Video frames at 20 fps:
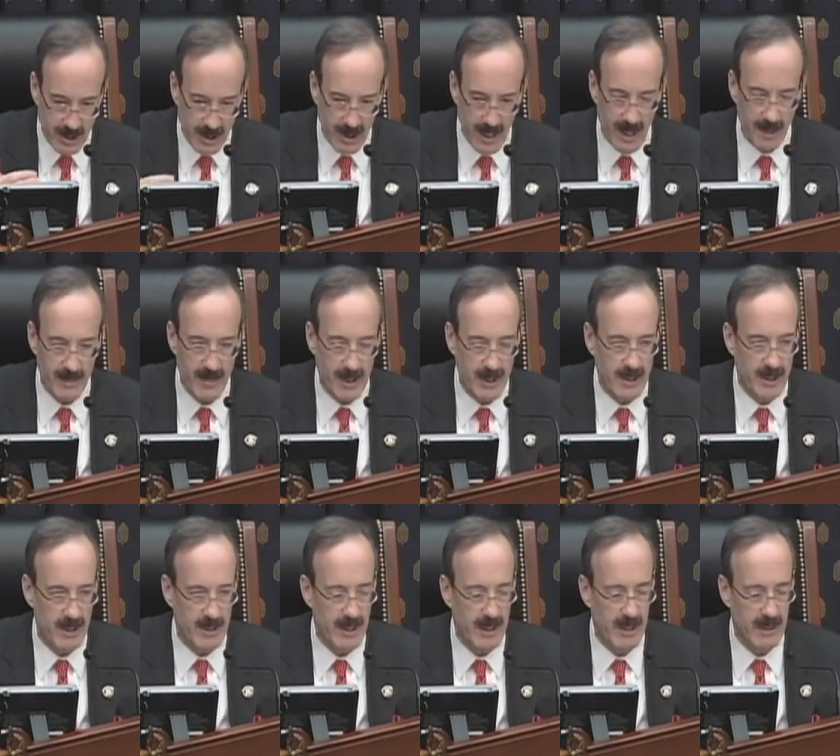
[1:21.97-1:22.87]
Shah
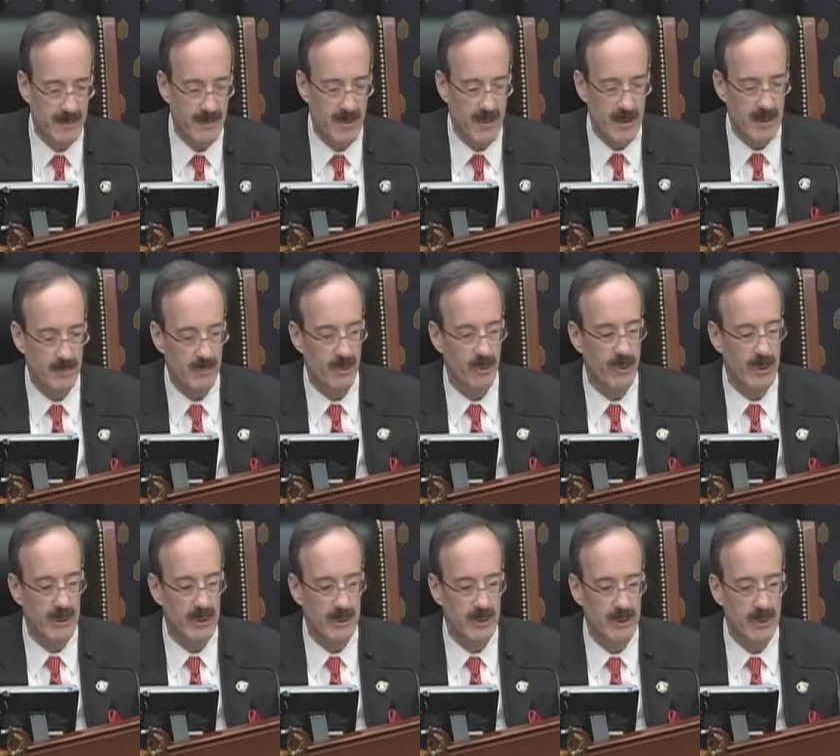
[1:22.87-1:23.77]
mentioned, that it's very
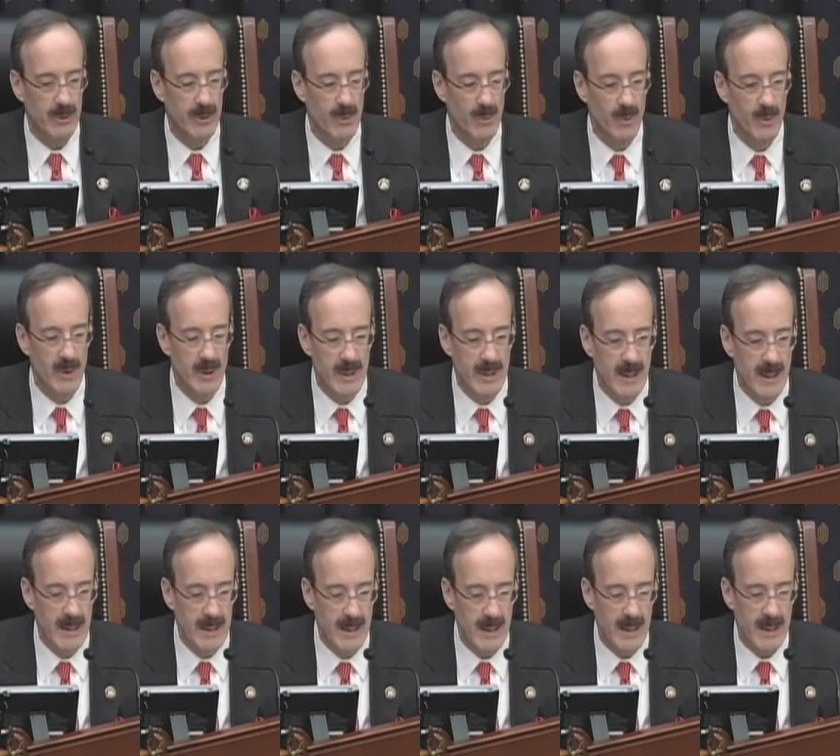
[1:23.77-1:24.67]
important to
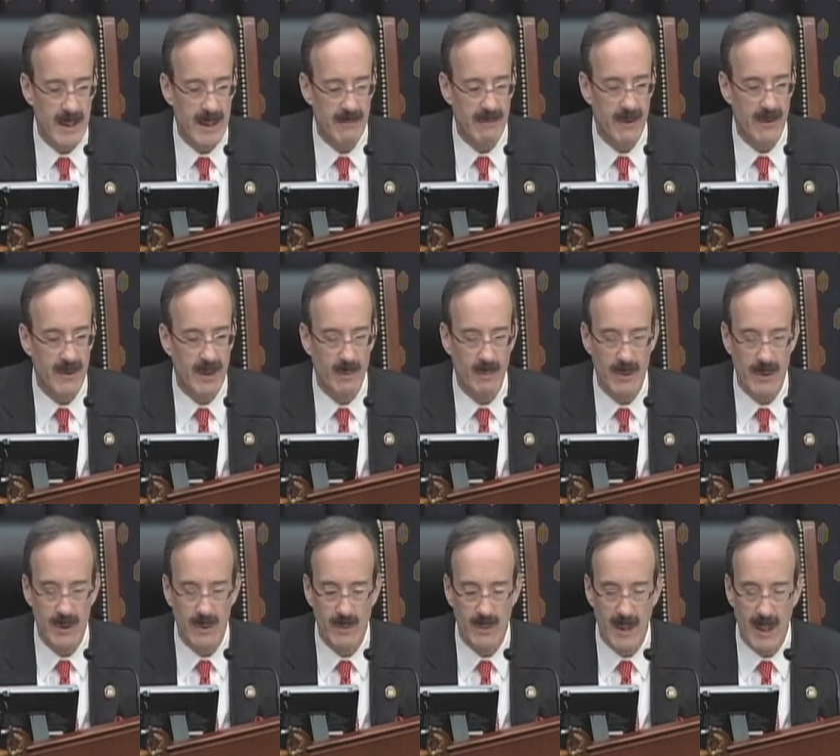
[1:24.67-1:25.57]
coordinate everything we
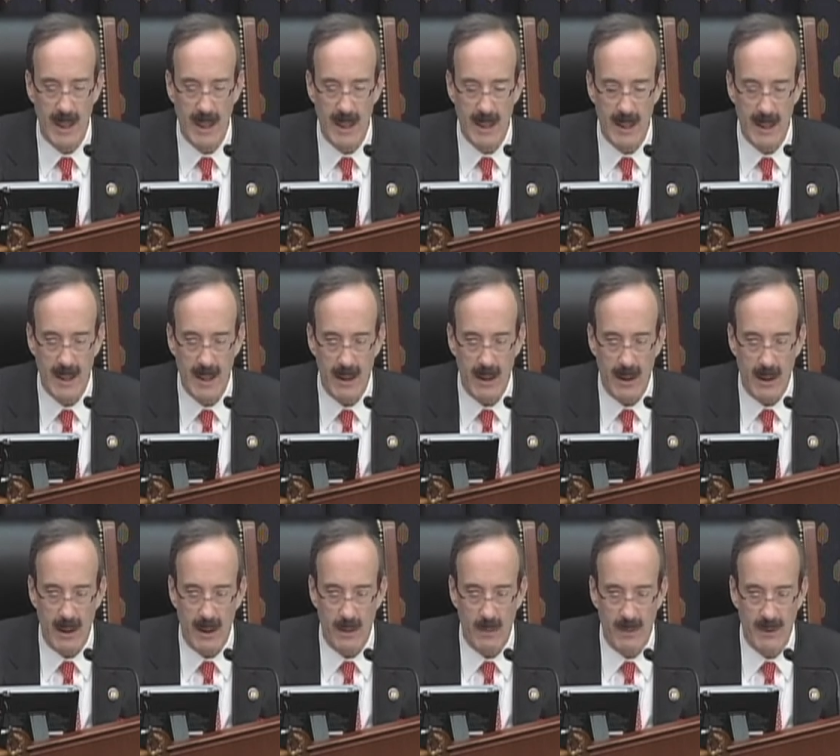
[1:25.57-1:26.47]
do in Haiti
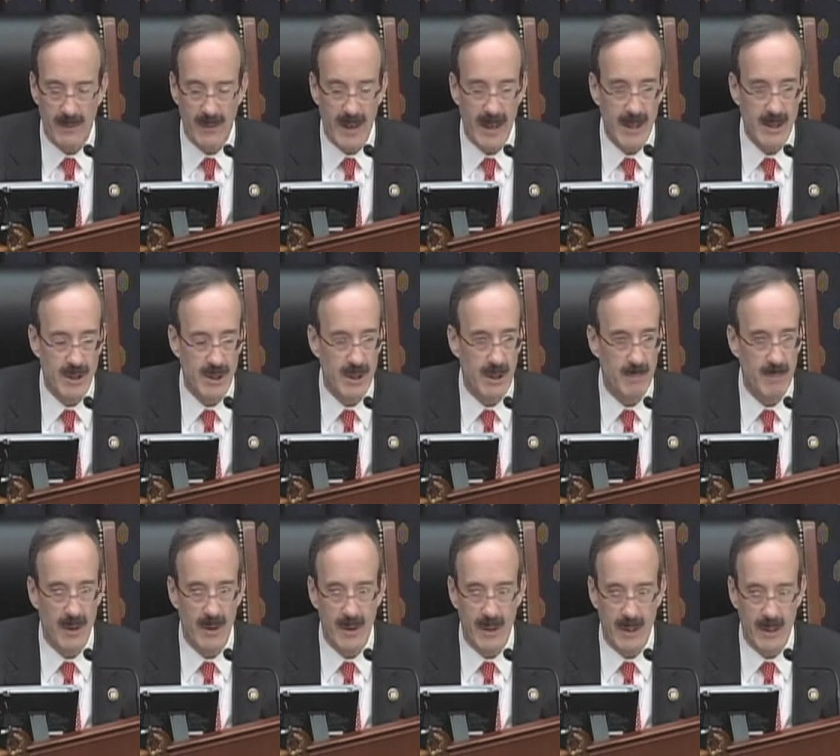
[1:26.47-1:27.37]
with the Haitian
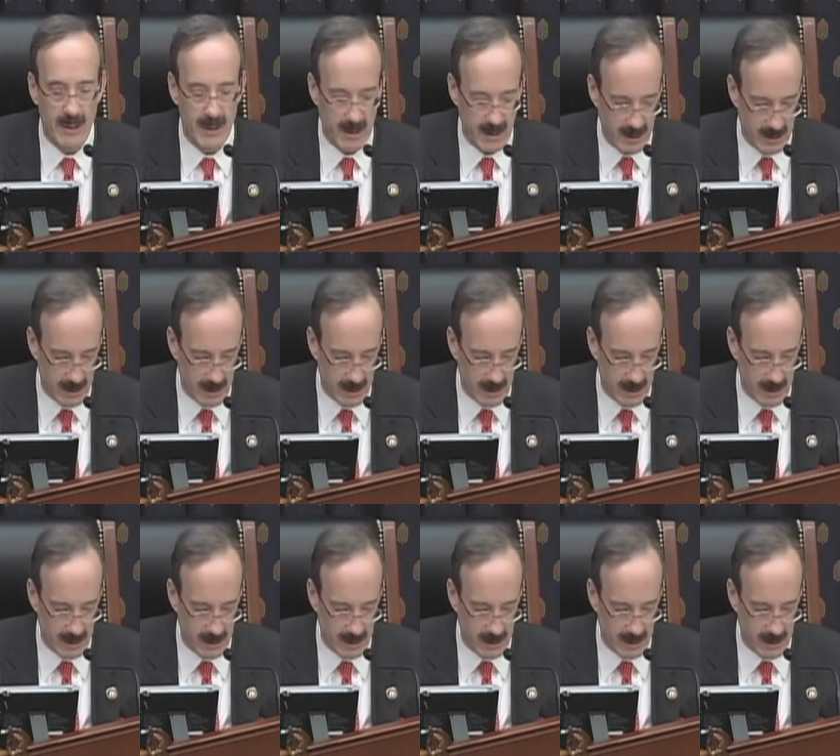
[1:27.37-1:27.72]
American